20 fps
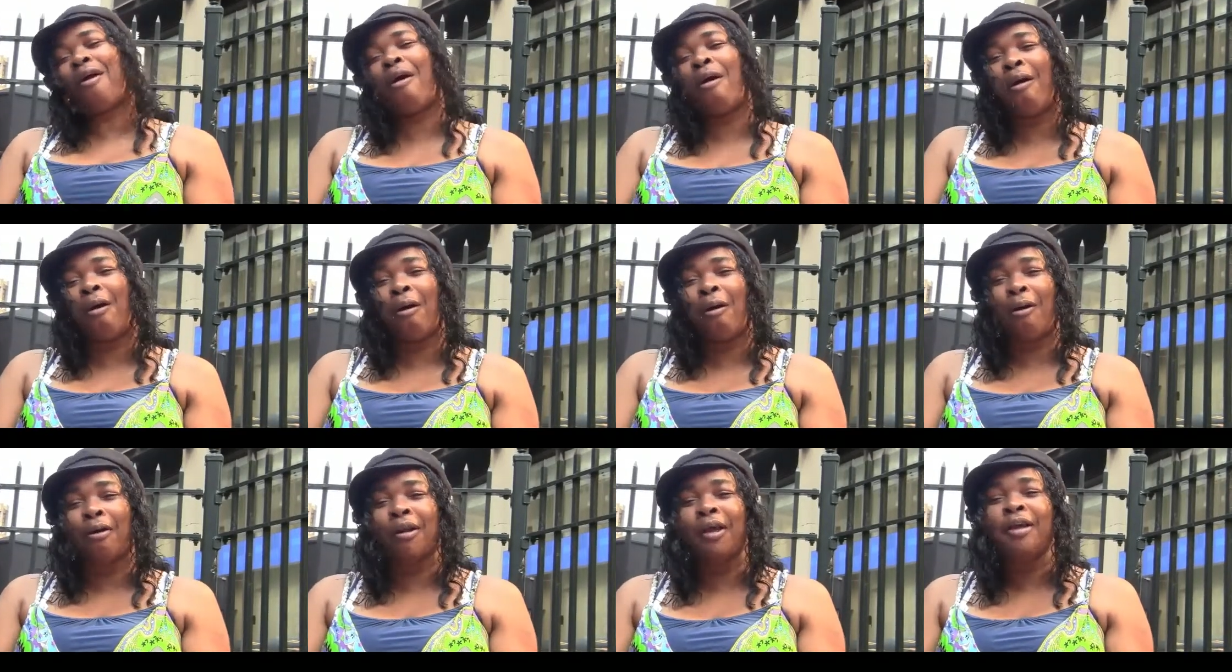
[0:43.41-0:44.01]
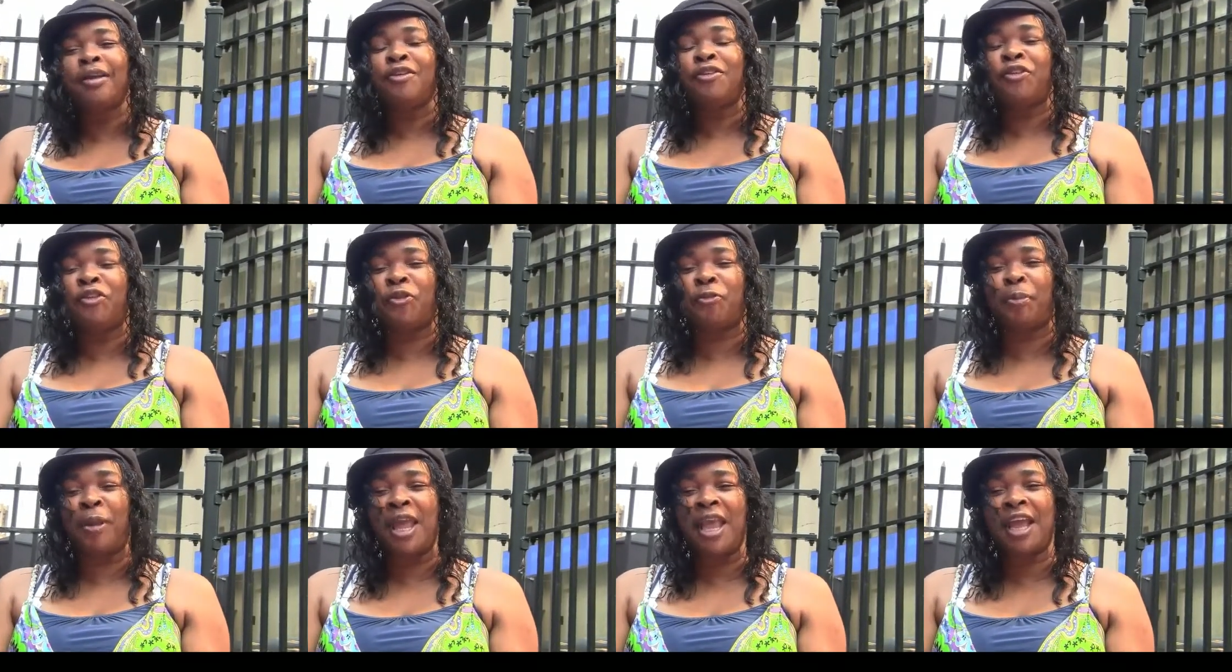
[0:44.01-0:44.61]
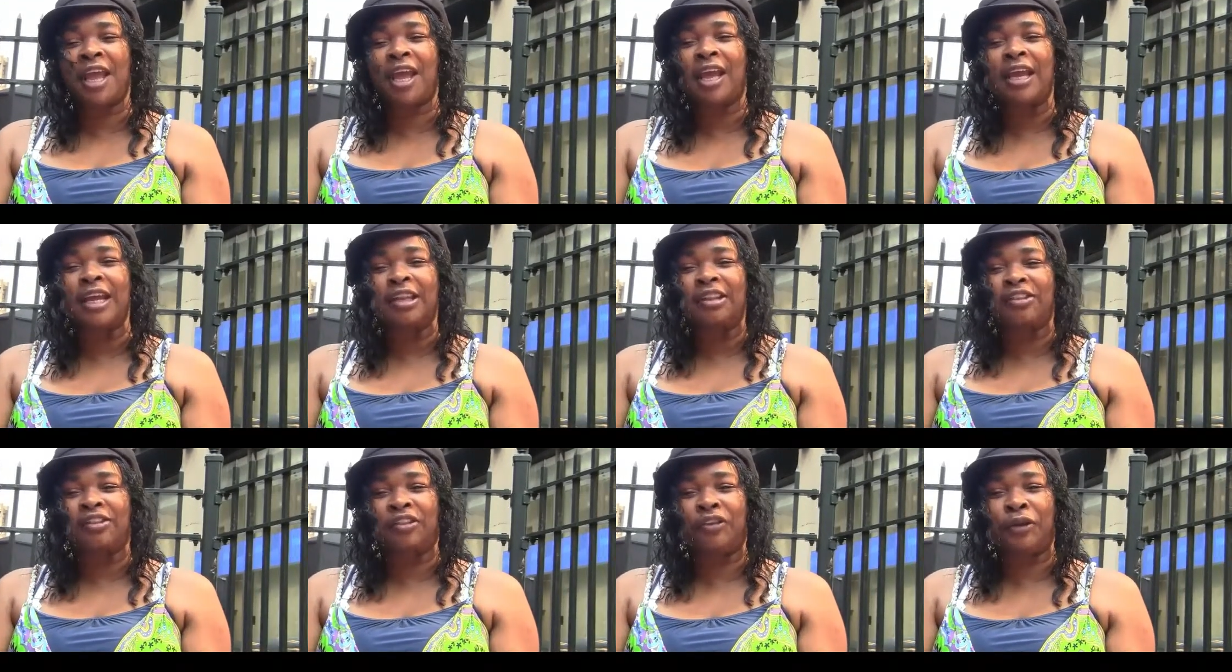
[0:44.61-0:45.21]
called Speak
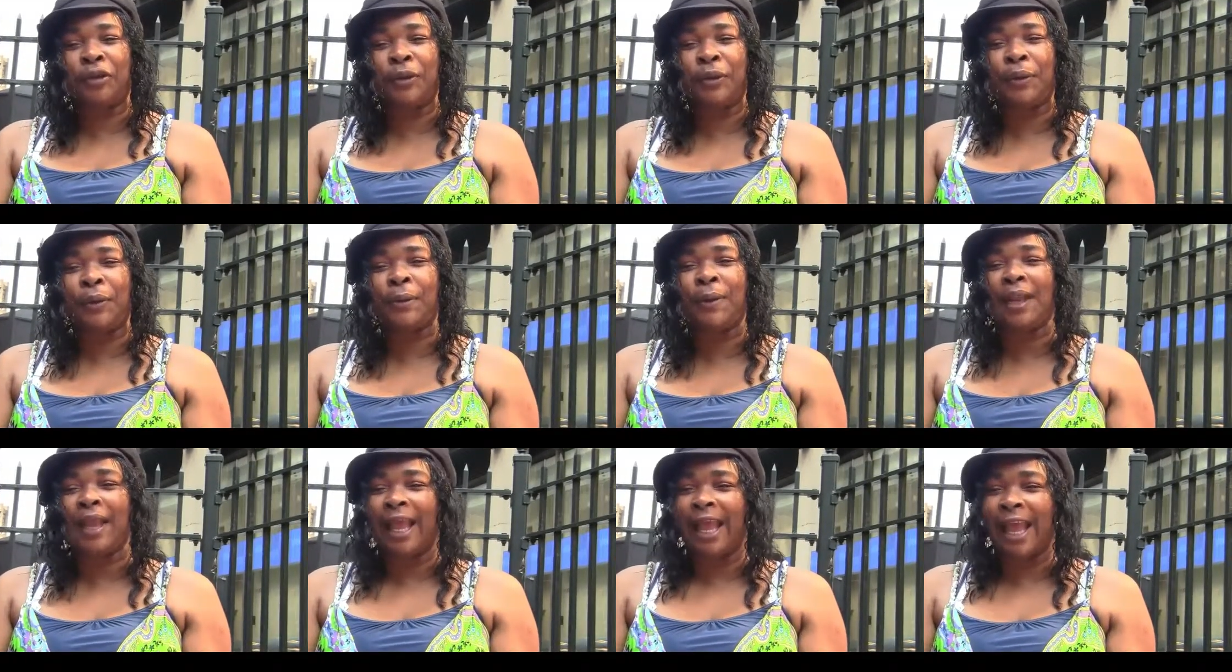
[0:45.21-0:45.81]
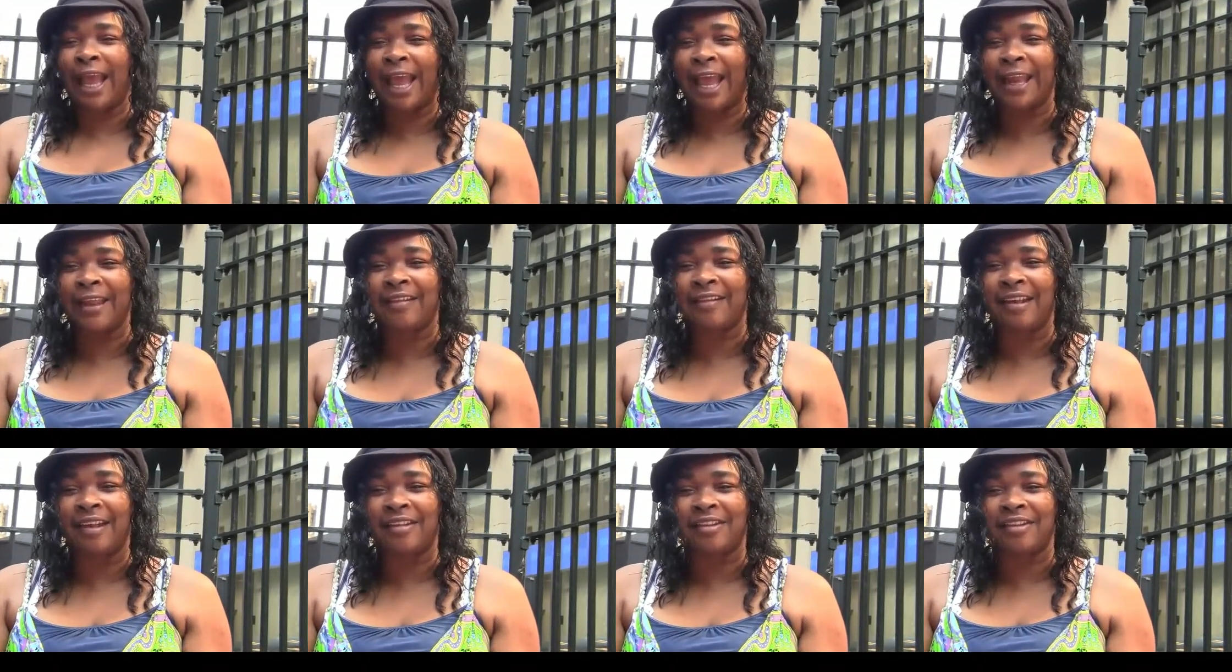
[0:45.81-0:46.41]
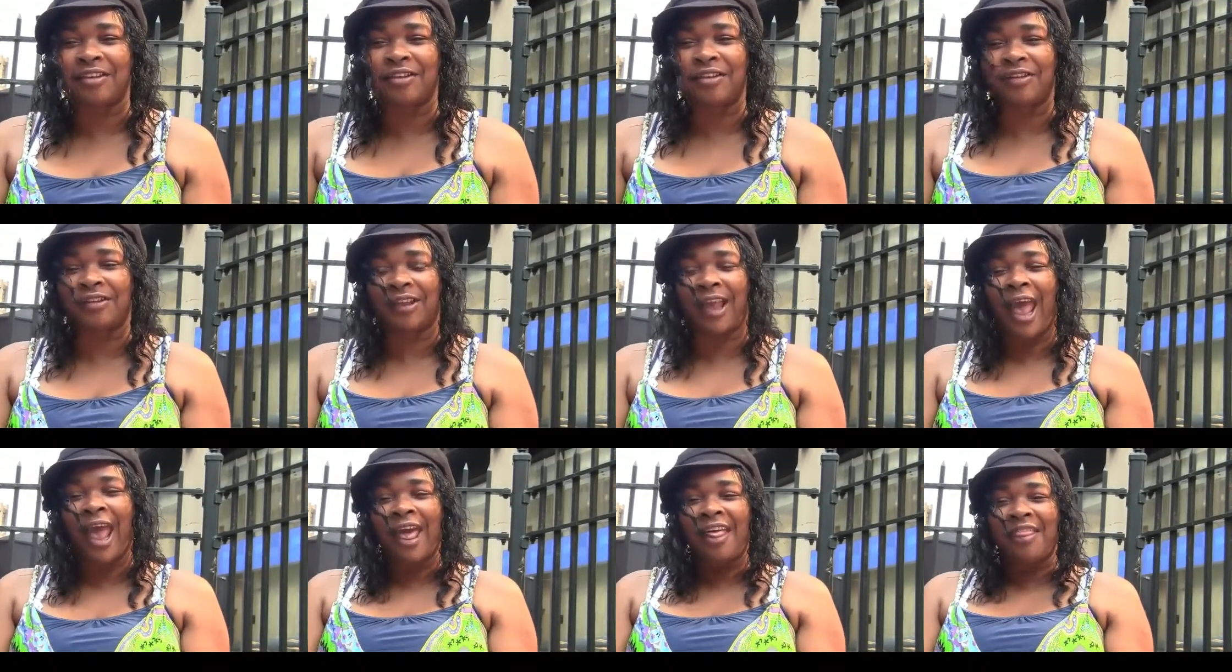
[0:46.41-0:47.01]
to
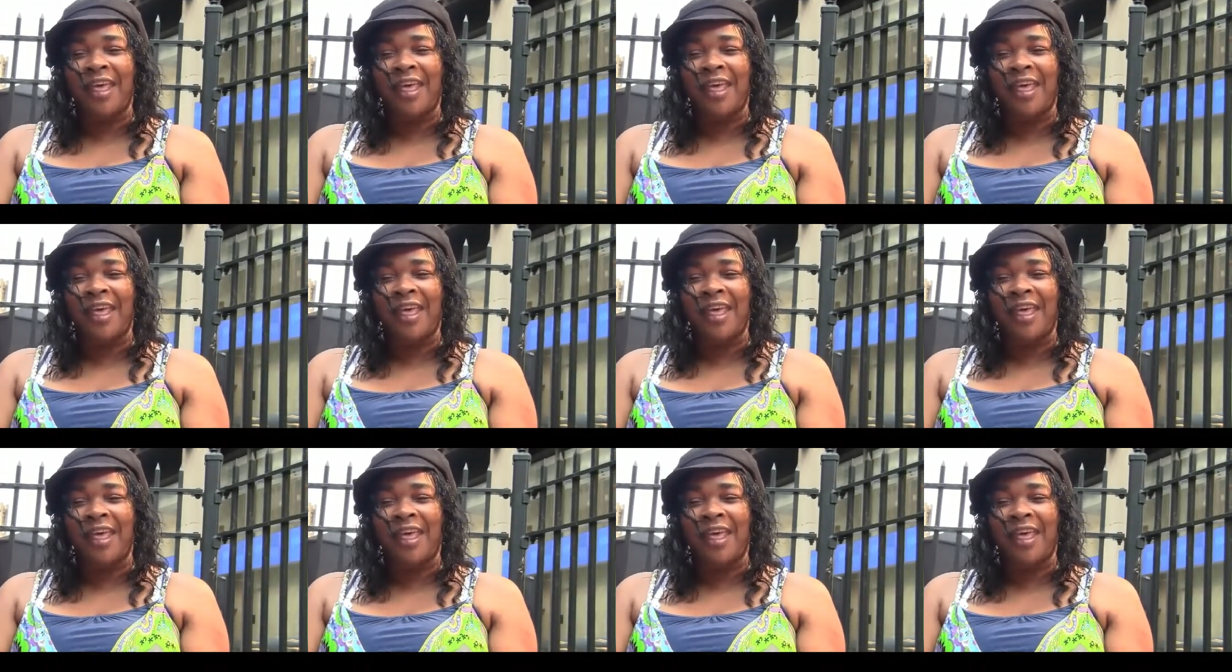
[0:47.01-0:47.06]
Ancestors.